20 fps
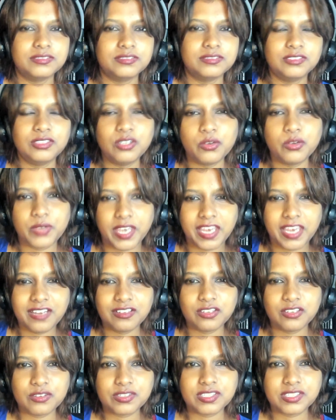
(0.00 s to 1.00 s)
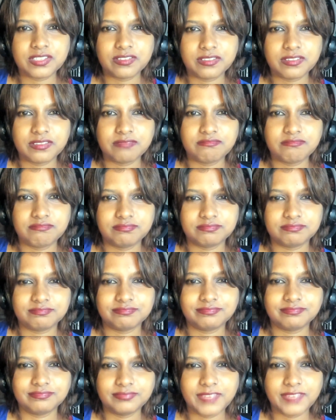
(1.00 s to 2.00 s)
Loghain looks,
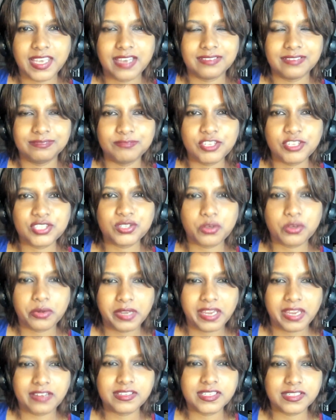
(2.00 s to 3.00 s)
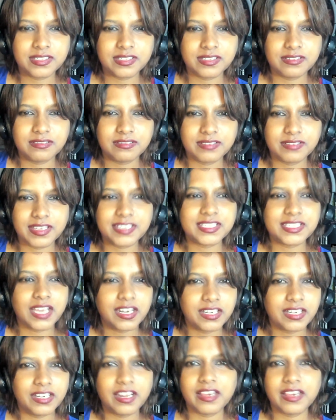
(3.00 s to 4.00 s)
yeah, disoriented,
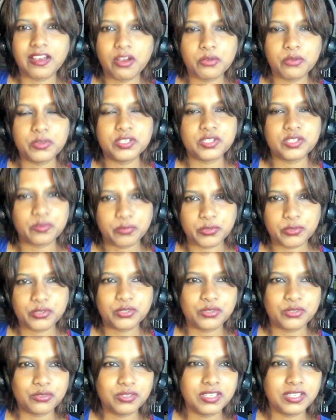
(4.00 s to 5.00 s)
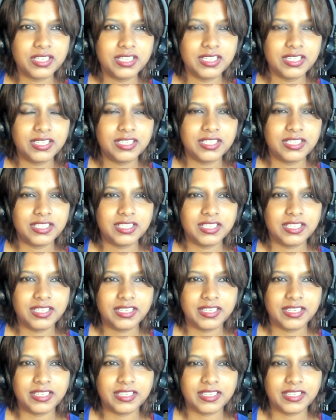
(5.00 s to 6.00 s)
exactly like how he's supposed to.
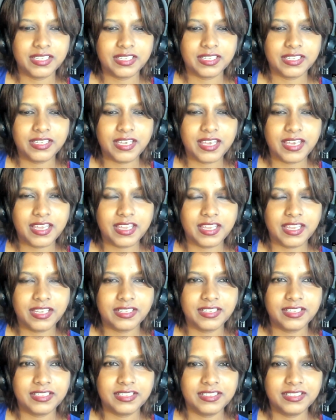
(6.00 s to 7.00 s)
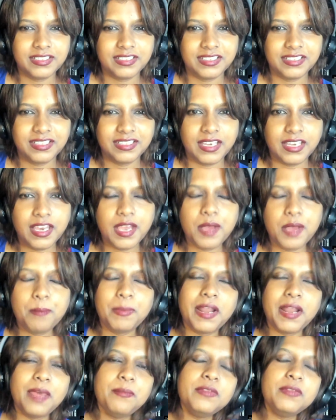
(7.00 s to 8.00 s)
And,
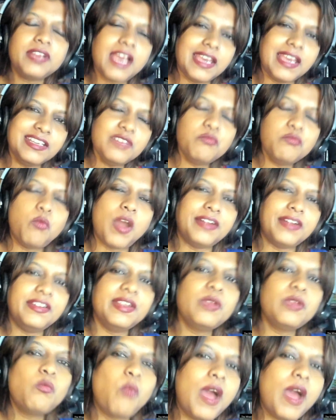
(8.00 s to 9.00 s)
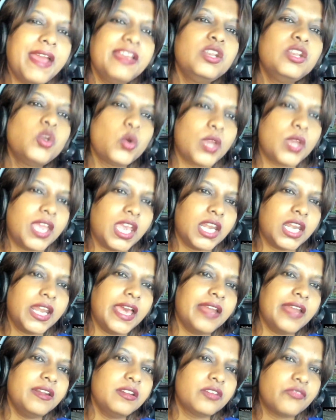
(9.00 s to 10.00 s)
but I'm kind of wondering why Loghain
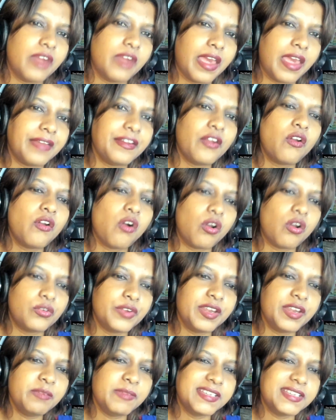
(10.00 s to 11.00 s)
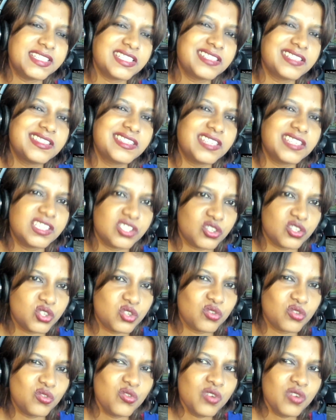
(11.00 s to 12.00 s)
and Rand are already meeting in season
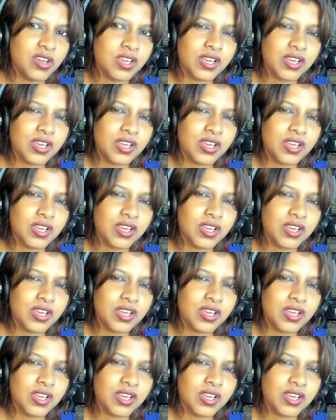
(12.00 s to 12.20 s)
2.